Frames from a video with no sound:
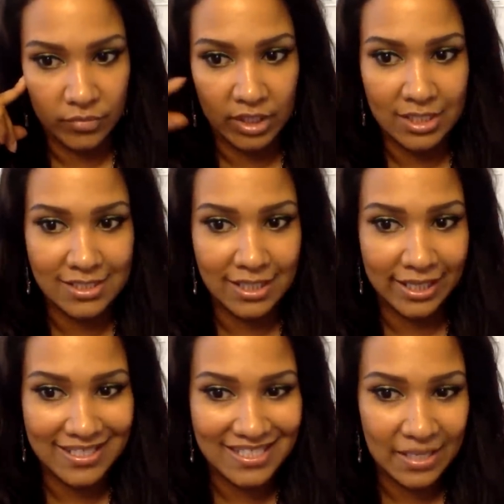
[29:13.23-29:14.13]
because
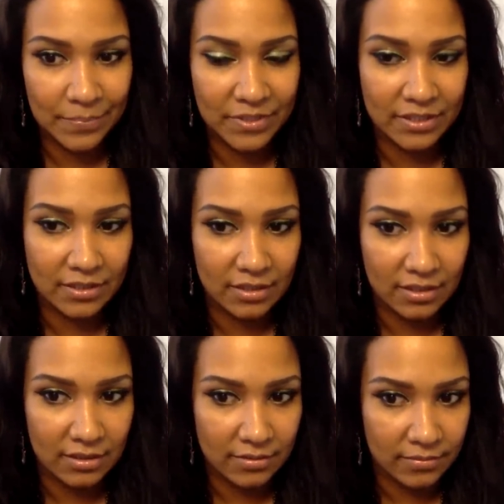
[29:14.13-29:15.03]
they accept
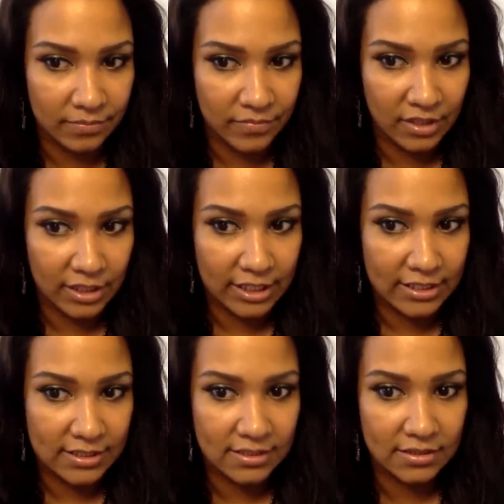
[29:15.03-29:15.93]
the
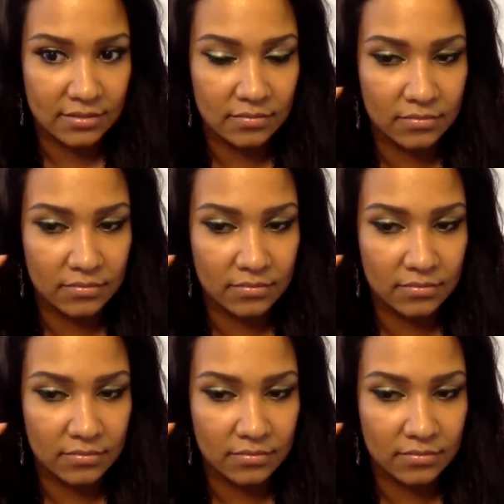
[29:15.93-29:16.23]
least.